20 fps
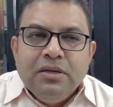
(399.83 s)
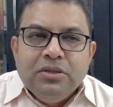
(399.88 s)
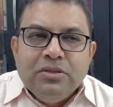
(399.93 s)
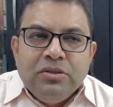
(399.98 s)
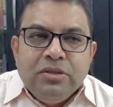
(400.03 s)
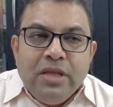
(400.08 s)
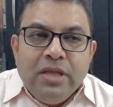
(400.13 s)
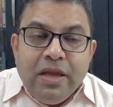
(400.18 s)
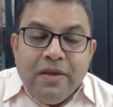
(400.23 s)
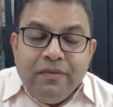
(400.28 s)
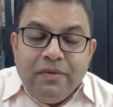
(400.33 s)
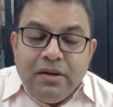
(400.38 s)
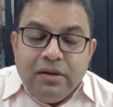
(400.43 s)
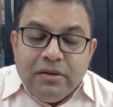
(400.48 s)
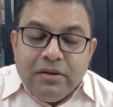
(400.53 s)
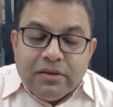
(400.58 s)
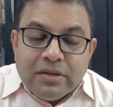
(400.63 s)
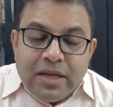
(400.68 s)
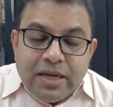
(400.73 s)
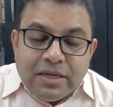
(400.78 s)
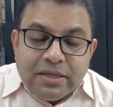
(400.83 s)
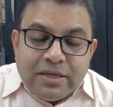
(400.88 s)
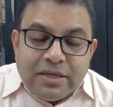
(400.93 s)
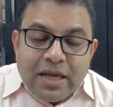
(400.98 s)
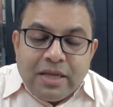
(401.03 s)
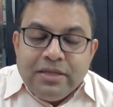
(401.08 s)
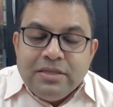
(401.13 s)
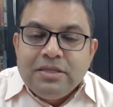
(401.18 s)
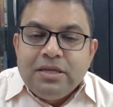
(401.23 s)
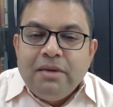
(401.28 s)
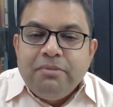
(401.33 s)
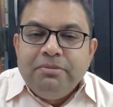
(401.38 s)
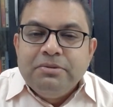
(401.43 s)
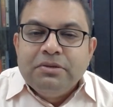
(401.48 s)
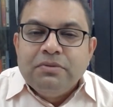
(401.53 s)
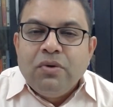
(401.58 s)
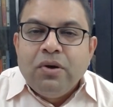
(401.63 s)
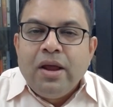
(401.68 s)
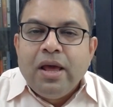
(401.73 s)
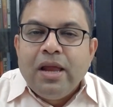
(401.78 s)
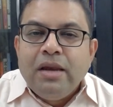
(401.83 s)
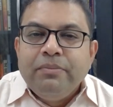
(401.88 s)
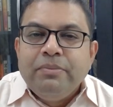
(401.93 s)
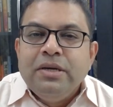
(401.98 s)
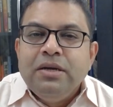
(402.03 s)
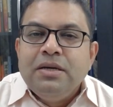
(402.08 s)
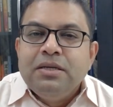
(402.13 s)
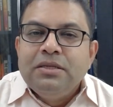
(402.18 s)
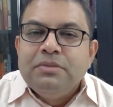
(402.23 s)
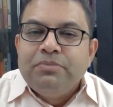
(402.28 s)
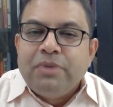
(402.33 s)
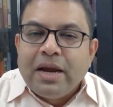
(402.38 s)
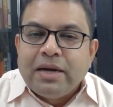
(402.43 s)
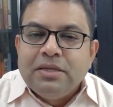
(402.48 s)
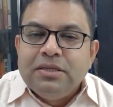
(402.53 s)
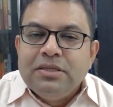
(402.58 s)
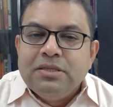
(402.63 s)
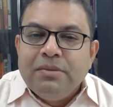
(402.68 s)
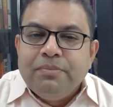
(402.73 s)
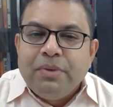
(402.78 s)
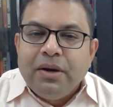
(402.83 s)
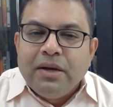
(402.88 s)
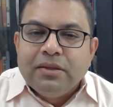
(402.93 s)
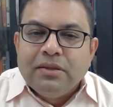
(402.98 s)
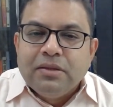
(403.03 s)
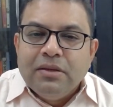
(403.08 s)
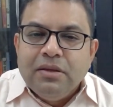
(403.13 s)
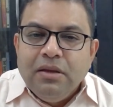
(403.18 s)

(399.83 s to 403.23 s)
So they will take 10 steps for helping us practice the path.